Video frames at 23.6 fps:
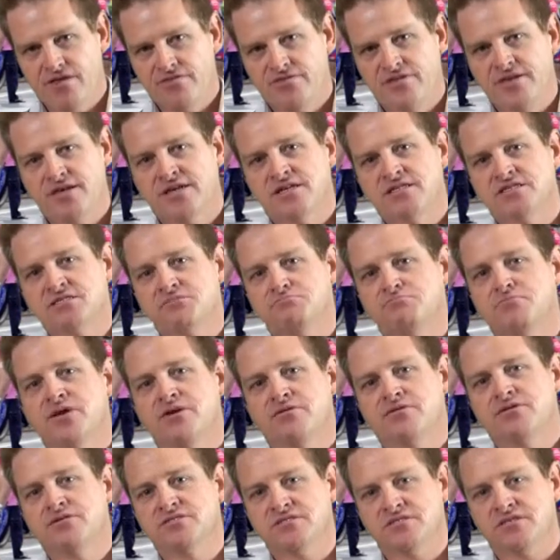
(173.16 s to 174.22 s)
The
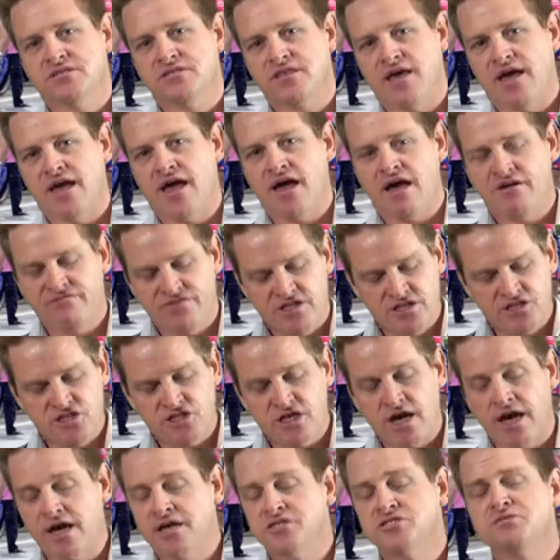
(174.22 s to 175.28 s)
experience that they have, the
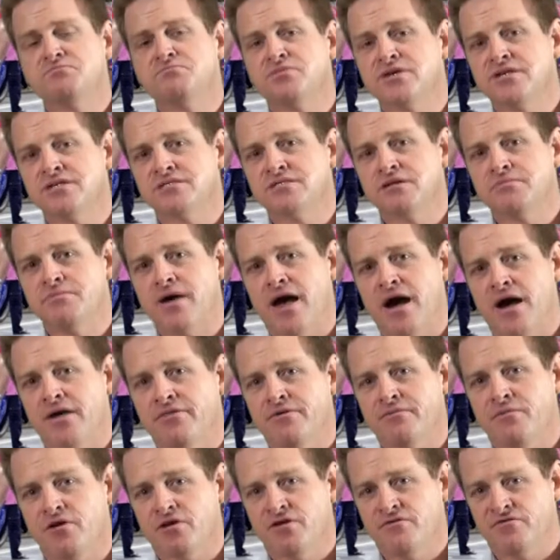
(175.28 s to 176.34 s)
change it brings about
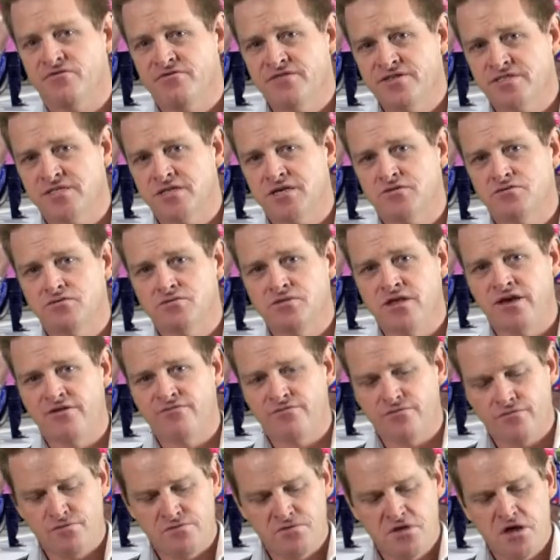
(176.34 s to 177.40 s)
them on a physical
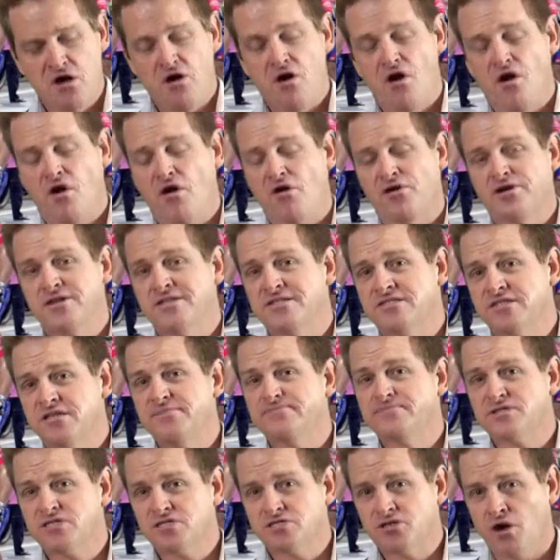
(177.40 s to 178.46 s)
level, on a
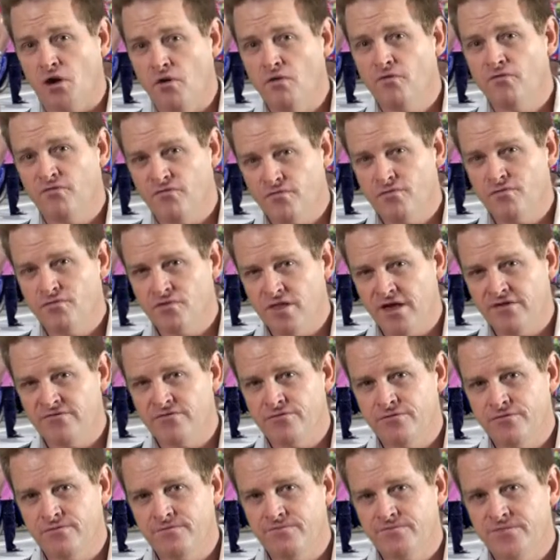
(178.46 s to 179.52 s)
deep soulful
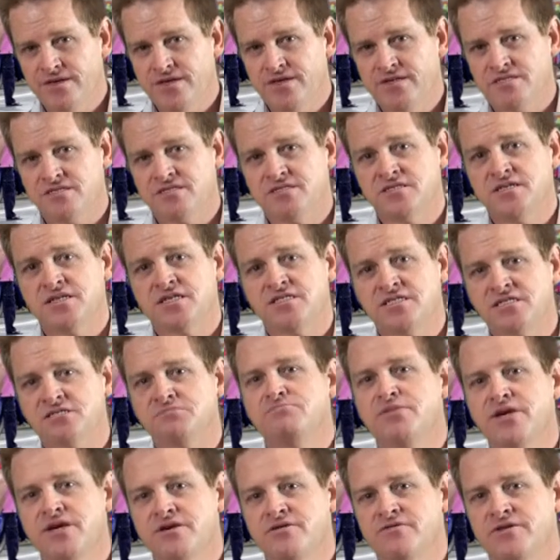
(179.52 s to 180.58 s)
level, it's an
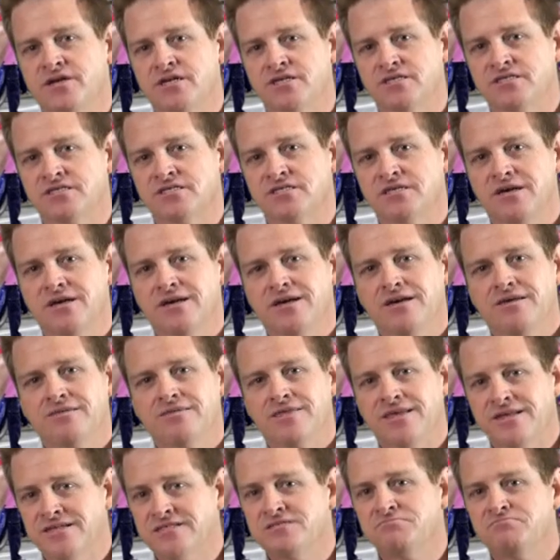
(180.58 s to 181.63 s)
experience
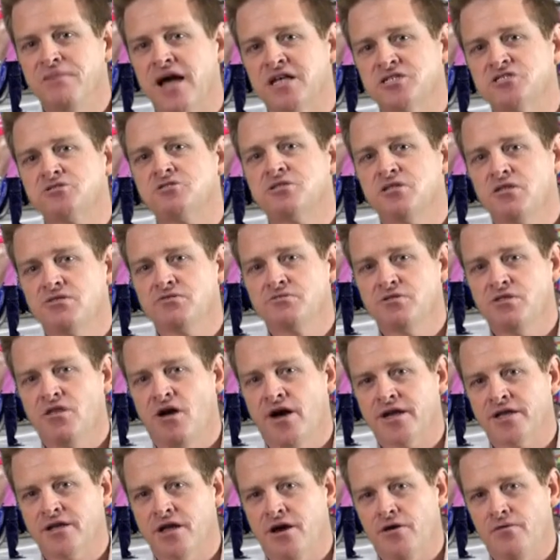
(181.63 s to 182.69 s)
that is matched
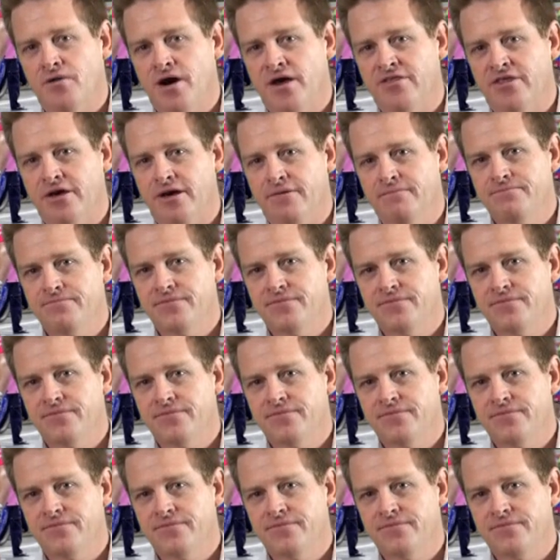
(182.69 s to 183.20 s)
like no other.